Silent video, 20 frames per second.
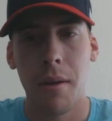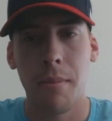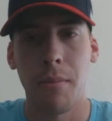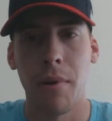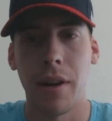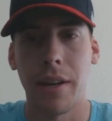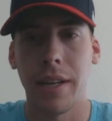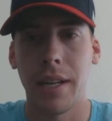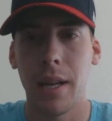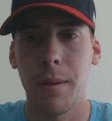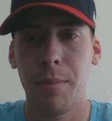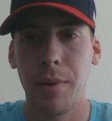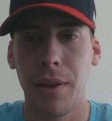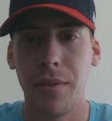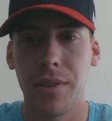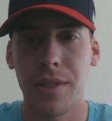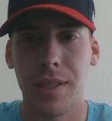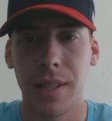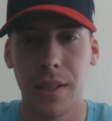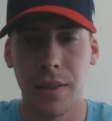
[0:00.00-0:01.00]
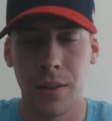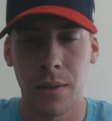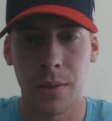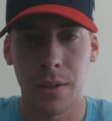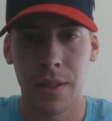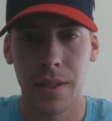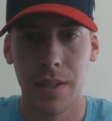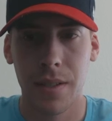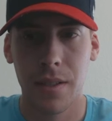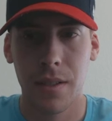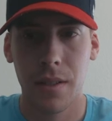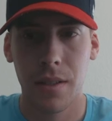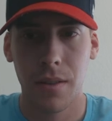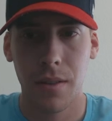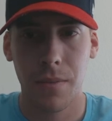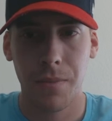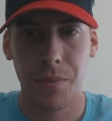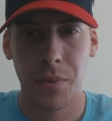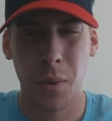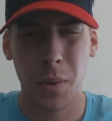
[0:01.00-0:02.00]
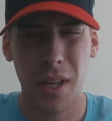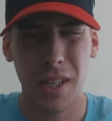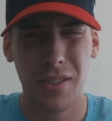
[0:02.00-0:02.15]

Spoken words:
But he did play for St. Louis, who